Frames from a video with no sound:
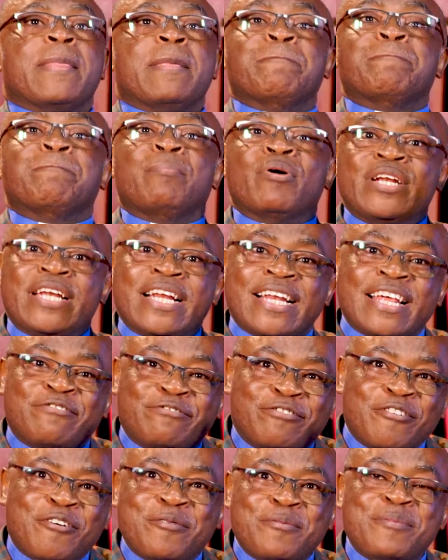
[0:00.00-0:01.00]
Bodily
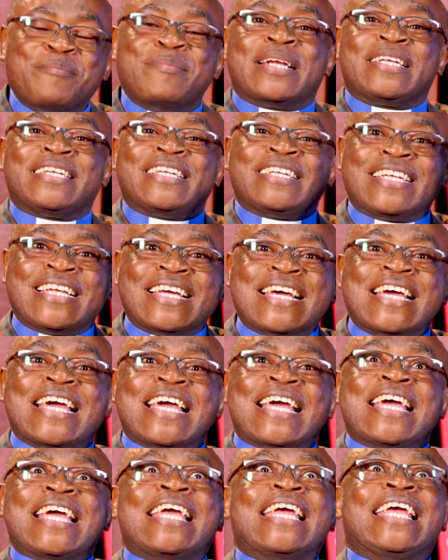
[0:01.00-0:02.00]
form, but
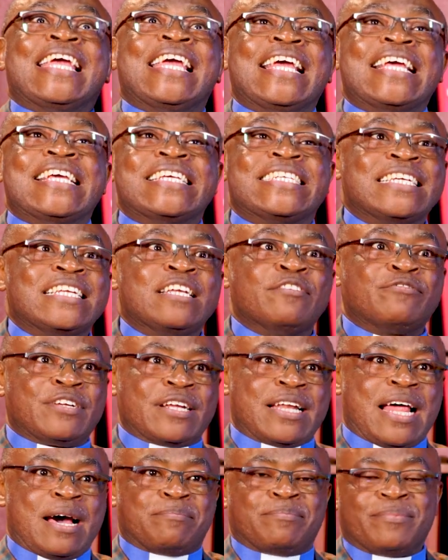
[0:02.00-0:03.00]
he is
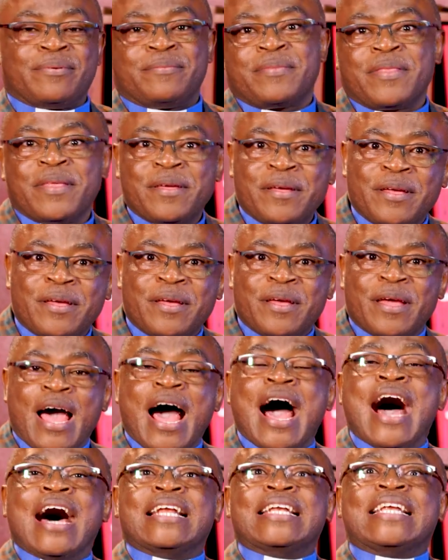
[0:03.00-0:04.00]
lifted up
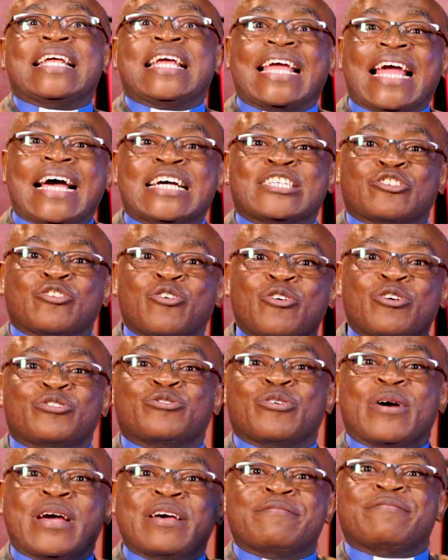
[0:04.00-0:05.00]
and he has gone
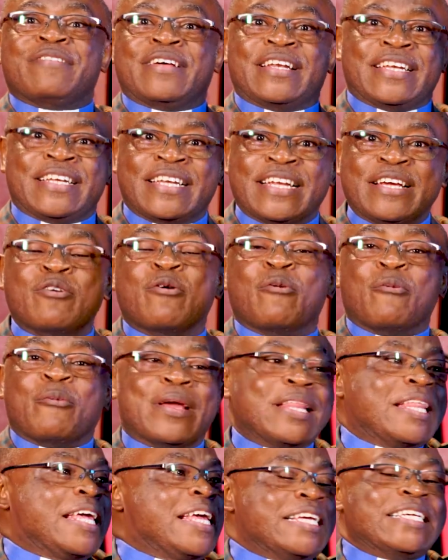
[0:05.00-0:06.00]
to heaven
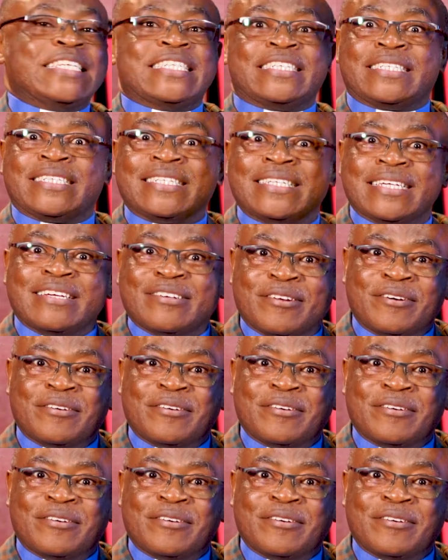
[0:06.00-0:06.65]
with his, you